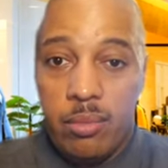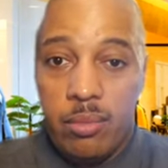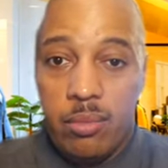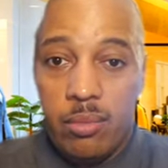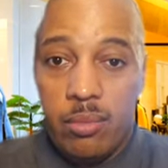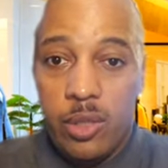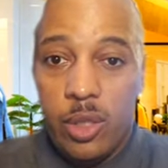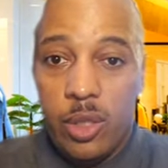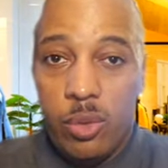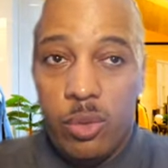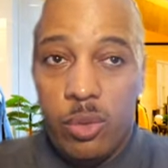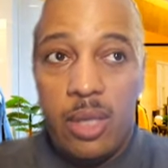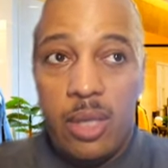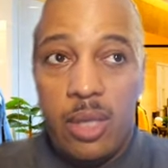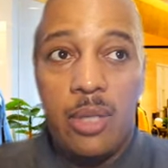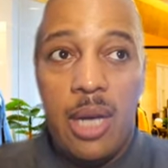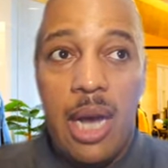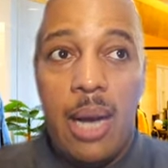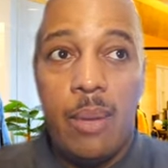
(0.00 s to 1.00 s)
You know,
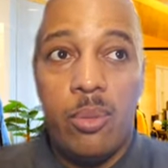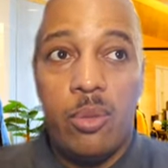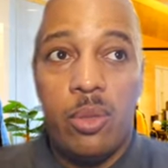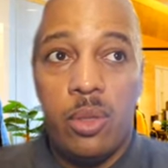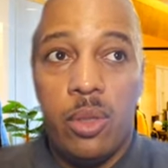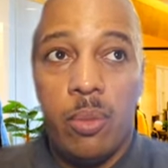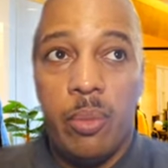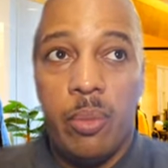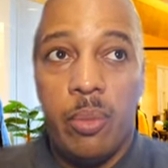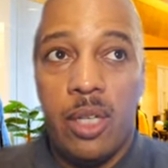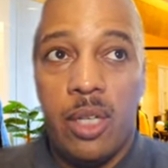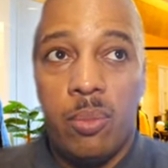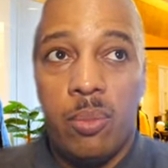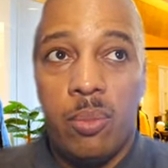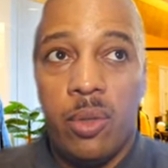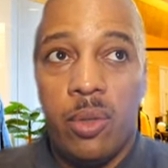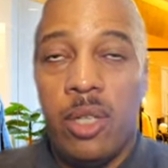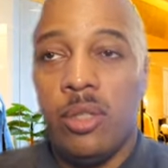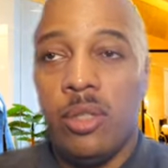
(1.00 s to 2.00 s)
Steve Jobs, you know,
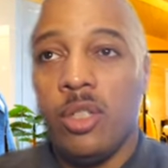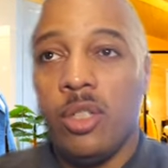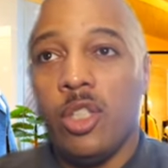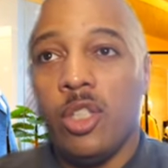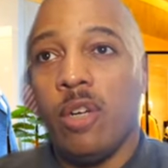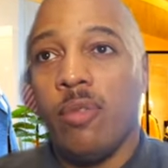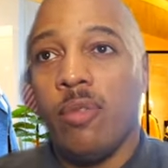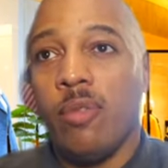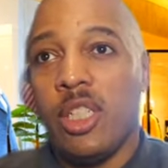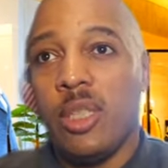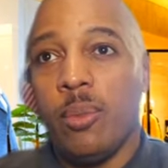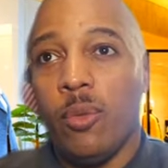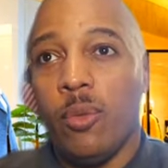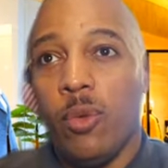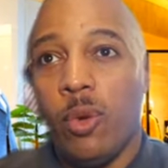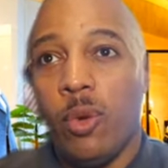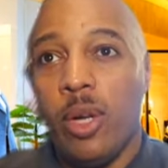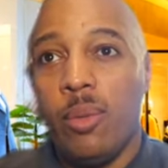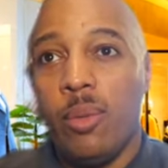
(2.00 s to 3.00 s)
because the generation
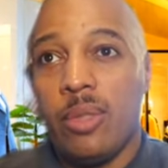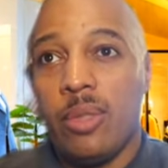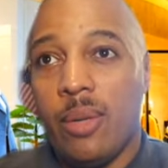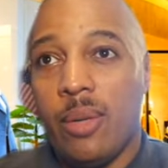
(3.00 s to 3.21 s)
before him was like,